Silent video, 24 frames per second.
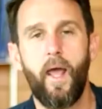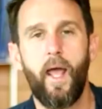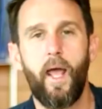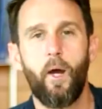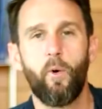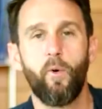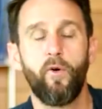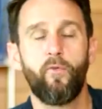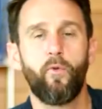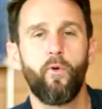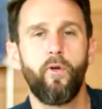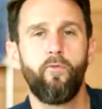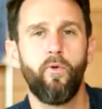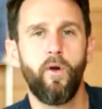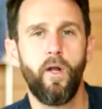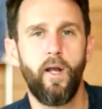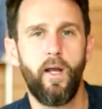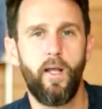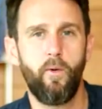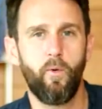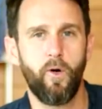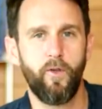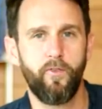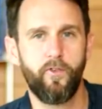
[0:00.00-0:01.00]
how, if we
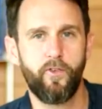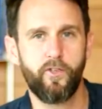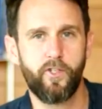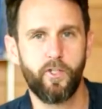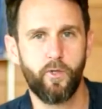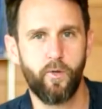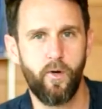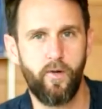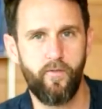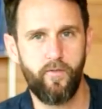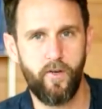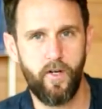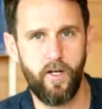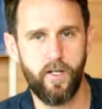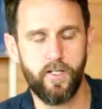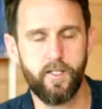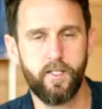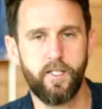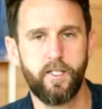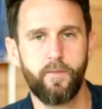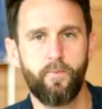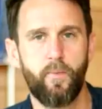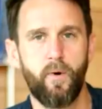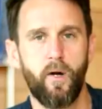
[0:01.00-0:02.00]
really wanted to reverse
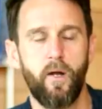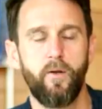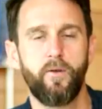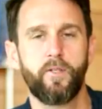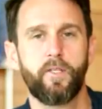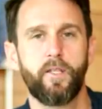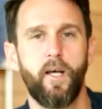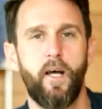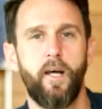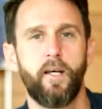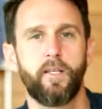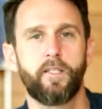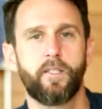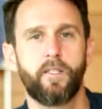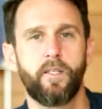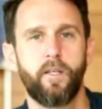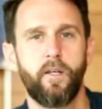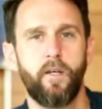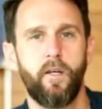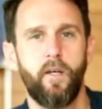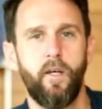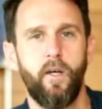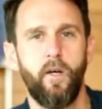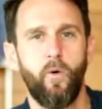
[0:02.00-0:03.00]
this
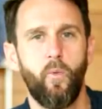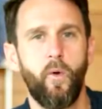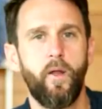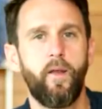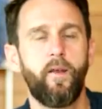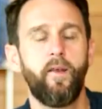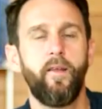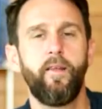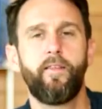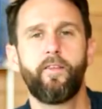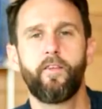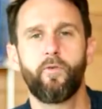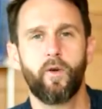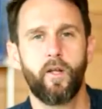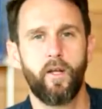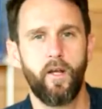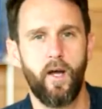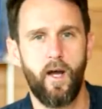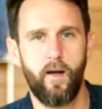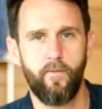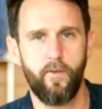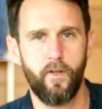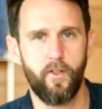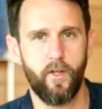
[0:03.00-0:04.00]
process, we'd need to
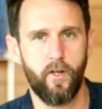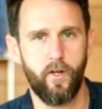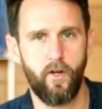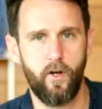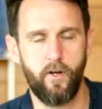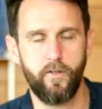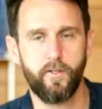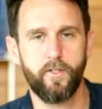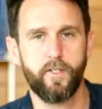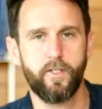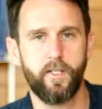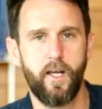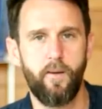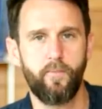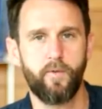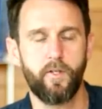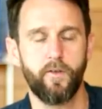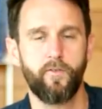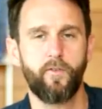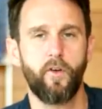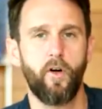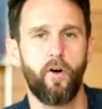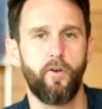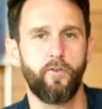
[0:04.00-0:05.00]
recover the concept
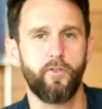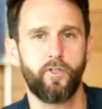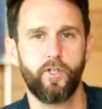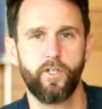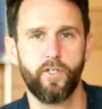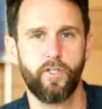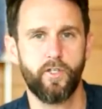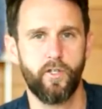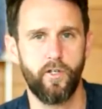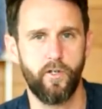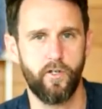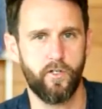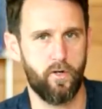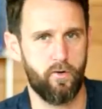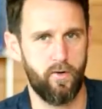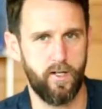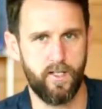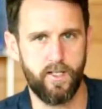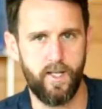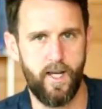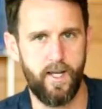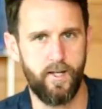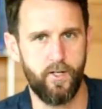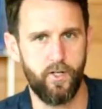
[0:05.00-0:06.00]
of consciousness or
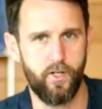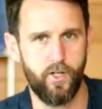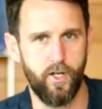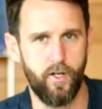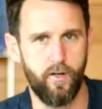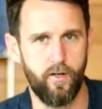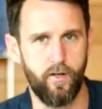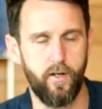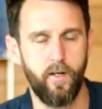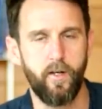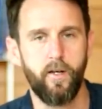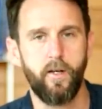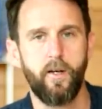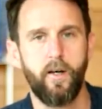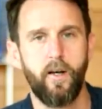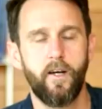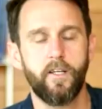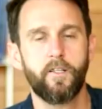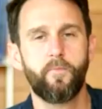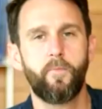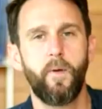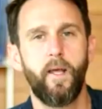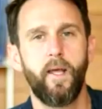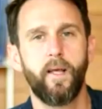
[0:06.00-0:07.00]
attention
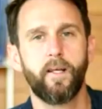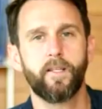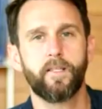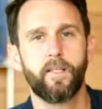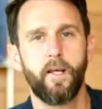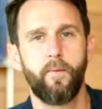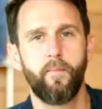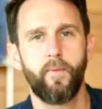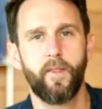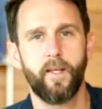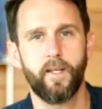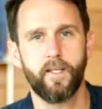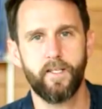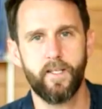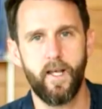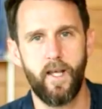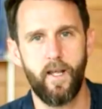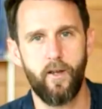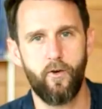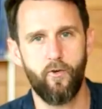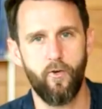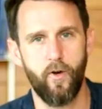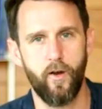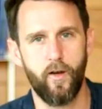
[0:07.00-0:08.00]
as being something
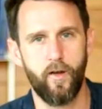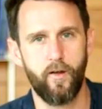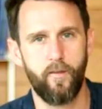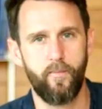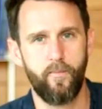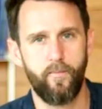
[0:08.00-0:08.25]
sacred.